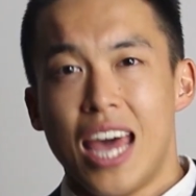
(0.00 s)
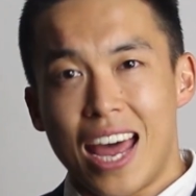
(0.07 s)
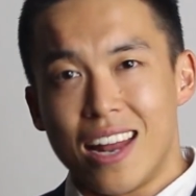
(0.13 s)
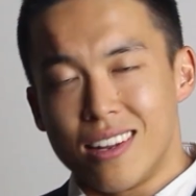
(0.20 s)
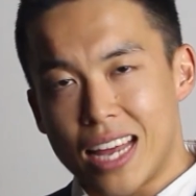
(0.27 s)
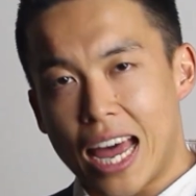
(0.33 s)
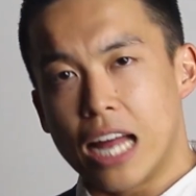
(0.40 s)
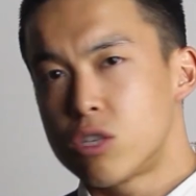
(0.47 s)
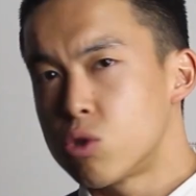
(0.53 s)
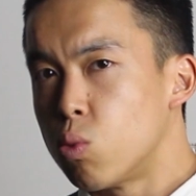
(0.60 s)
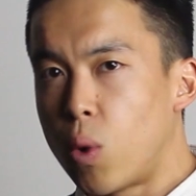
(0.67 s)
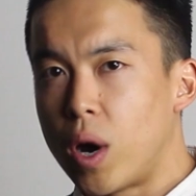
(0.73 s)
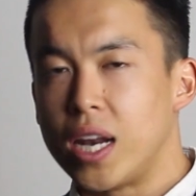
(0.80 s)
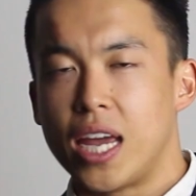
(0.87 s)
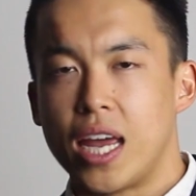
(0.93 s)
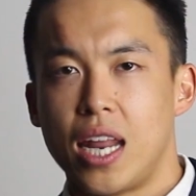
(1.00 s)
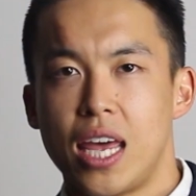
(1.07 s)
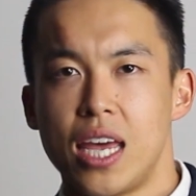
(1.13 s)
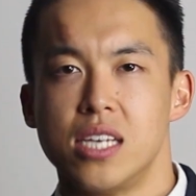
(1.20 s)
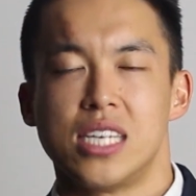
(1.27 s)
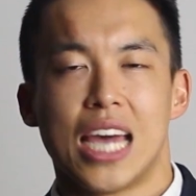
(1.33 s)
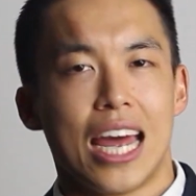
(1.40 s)
And that's what it
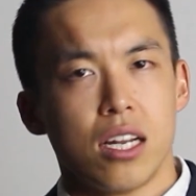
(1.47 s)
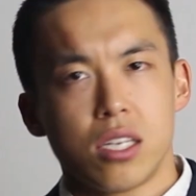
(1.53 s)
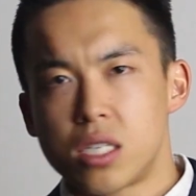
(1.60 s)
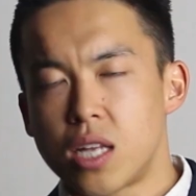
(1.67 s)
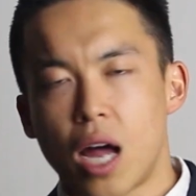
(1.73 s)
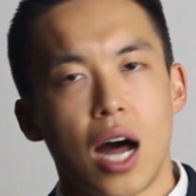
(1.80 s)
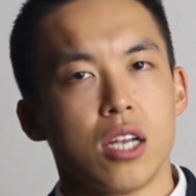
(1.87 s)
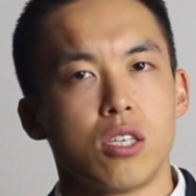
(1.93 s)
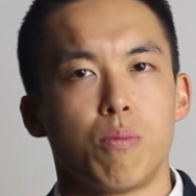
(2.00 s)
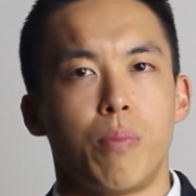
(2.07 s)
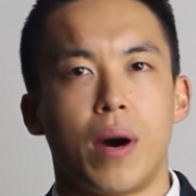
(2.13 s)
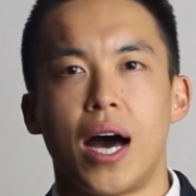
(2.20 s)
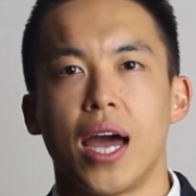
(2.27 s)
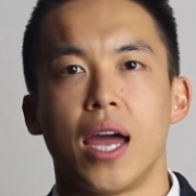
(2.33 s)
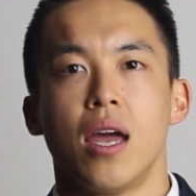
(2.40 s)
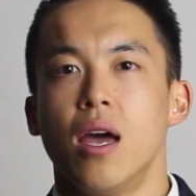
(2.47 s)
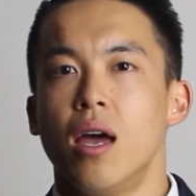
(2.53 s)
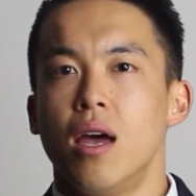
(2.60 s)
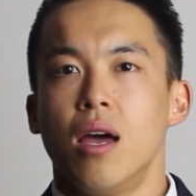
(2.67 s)
is. It starts by